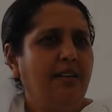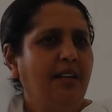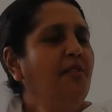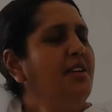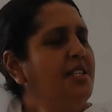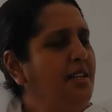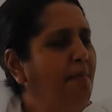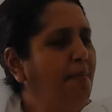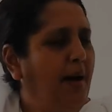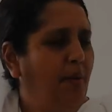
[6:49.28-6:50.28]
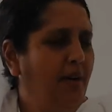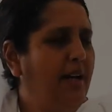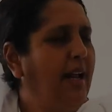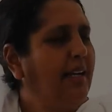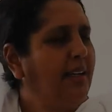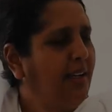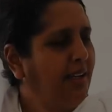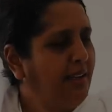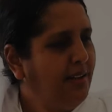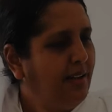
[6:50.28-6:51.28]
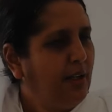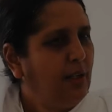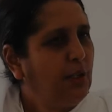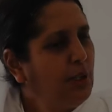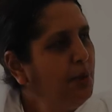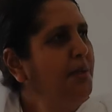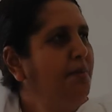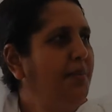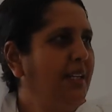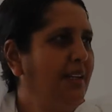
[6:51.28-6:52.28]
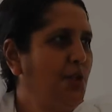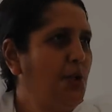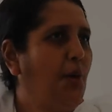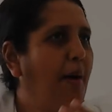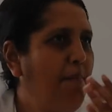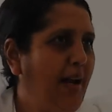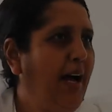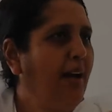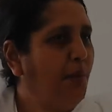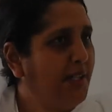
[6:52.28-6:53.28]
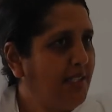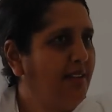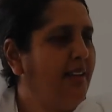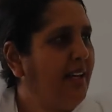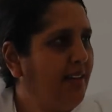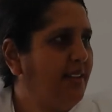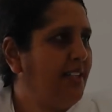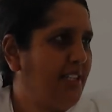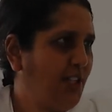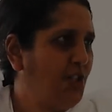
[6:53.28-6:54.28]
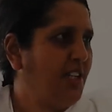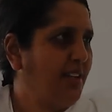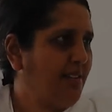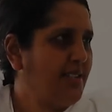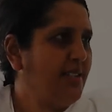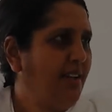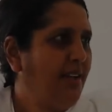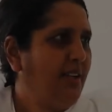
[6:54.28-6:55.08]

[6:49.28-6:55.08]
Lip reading: is some power lacking in human being to apply what is there in the teachings.